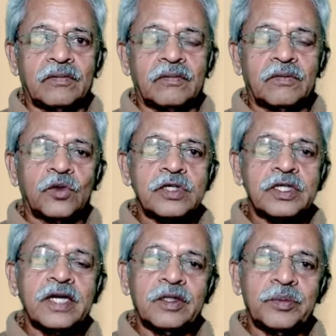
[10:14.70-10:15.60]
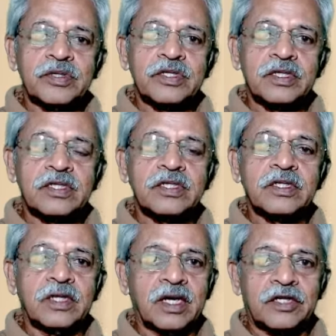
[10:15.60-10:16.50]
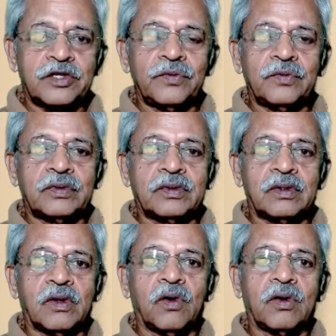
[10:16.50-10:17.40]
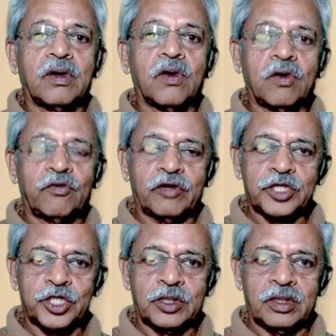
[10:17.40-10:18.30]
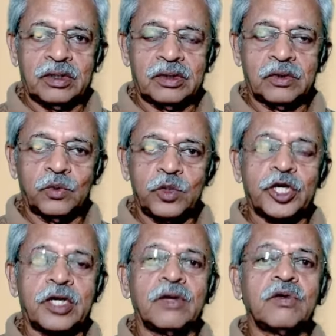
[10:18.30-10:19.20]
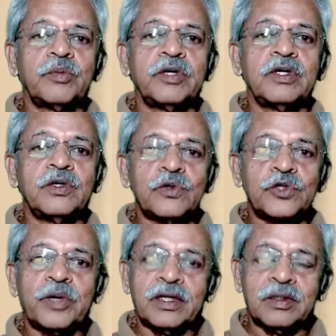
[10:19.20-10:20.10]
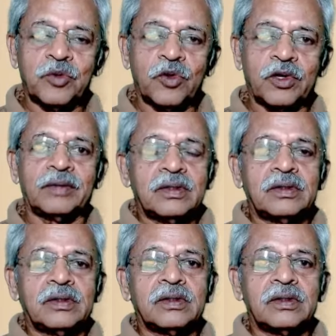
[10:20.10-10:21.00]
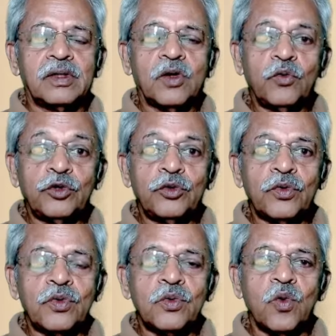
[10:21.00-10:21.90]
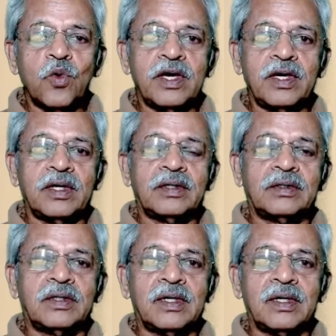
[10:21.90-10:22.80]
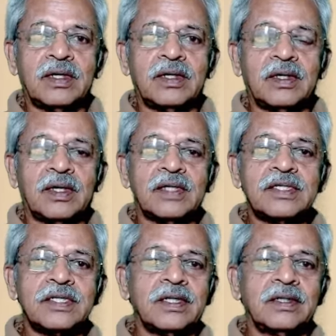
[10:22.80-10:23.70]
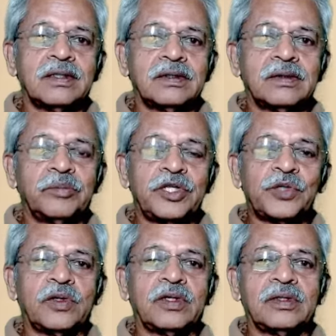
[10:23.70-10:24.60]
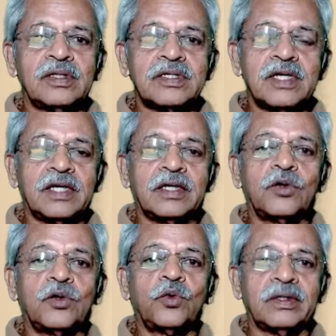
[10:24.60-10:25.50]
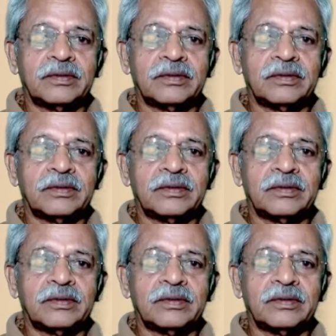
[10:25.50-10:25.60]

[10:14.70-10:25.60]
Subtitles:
because 80% is inactive or non-functional, which cannot be used by the body. Now you know why I say B12 is like a queen.